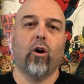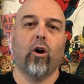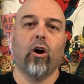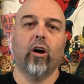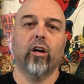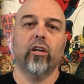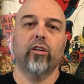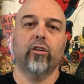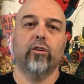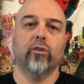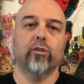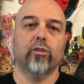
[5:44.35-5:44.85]
I
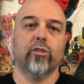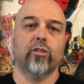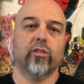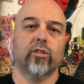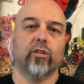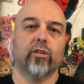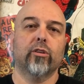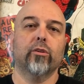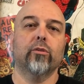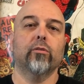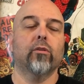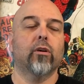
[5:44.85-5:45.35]
used
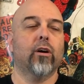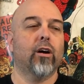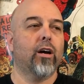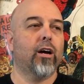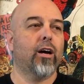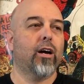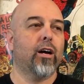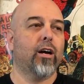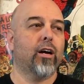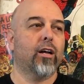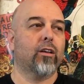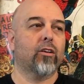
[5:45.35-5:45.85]
to,
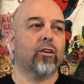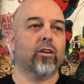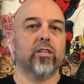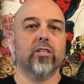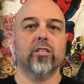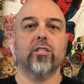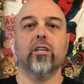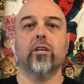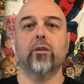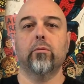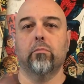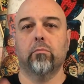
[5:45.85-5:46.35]
like I
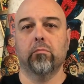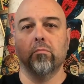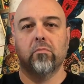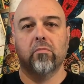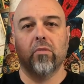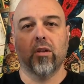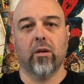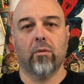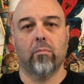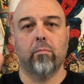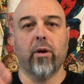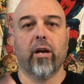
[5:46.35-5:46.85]
said,
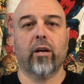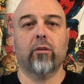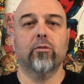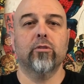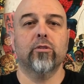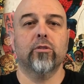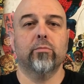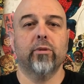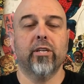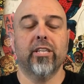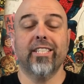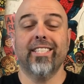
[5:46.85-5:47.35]
back when I
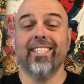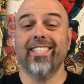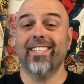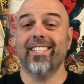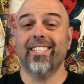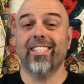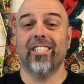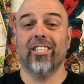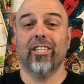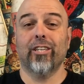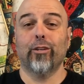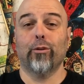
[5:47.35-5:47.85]
was about
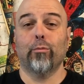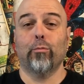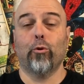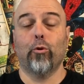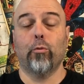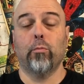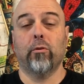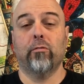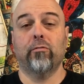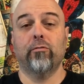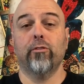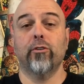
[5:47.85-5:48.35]
16, I
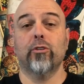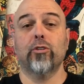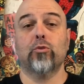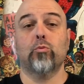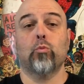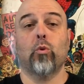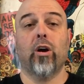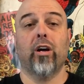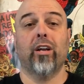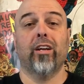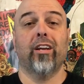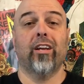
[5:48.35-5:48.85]
bought my first
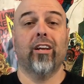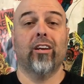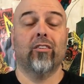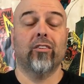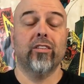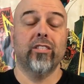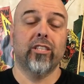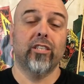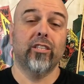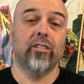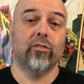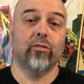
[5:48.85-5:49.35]
one and I
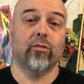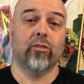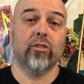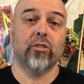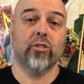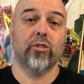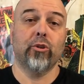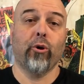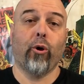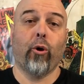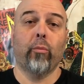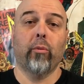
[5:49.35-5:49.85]
did not
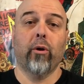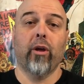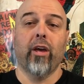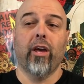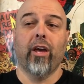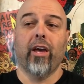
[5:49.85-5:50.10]
stop.